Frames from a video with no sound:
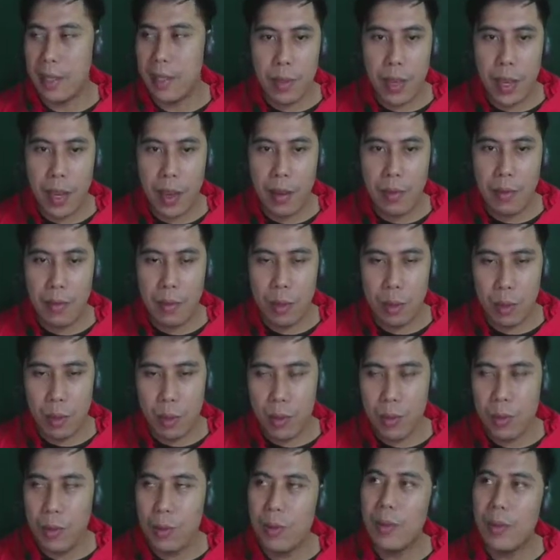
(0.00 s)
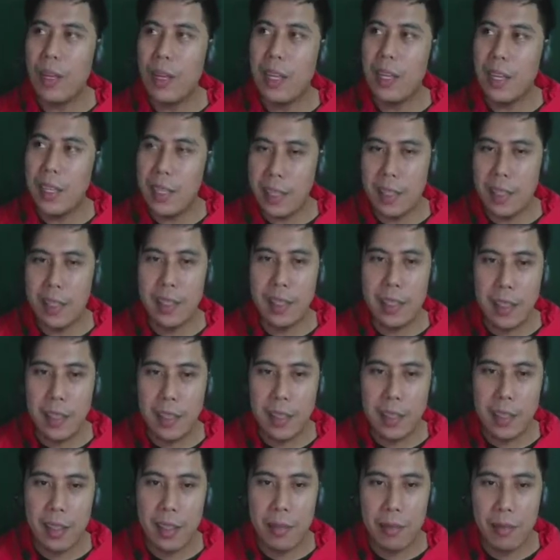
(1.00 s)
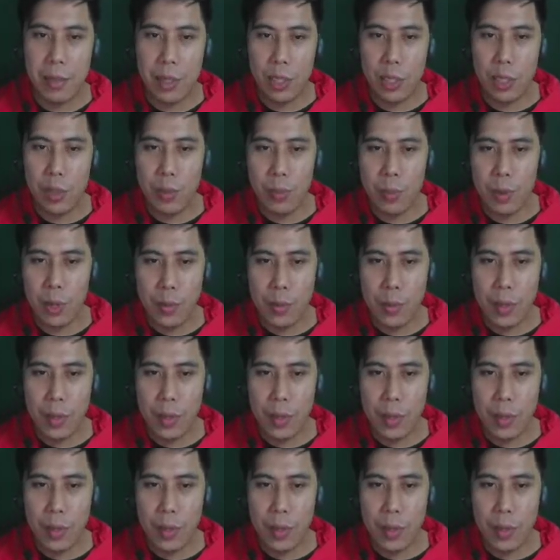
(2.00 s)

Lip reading: We have to do a little division.